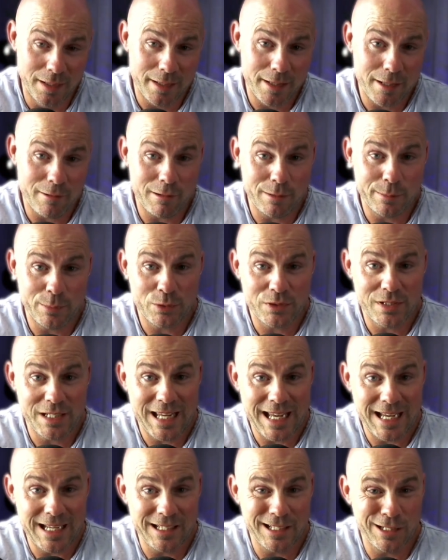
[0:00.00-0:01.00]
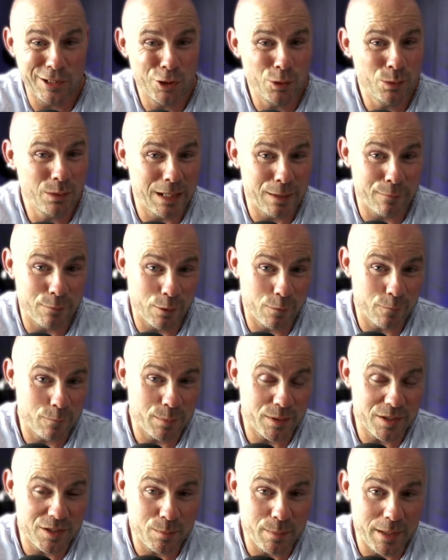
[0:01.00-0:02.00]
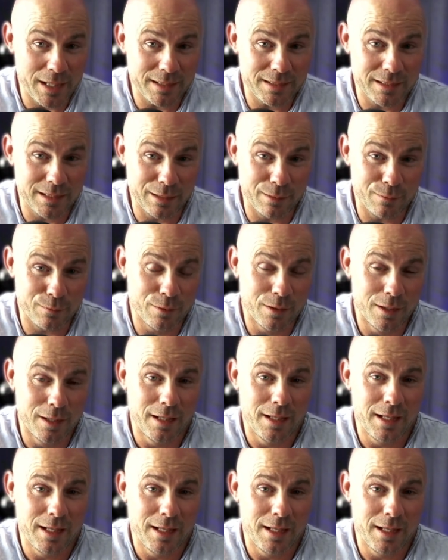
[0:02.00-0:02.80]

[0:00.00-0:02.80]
They're able to gain a new level of perspective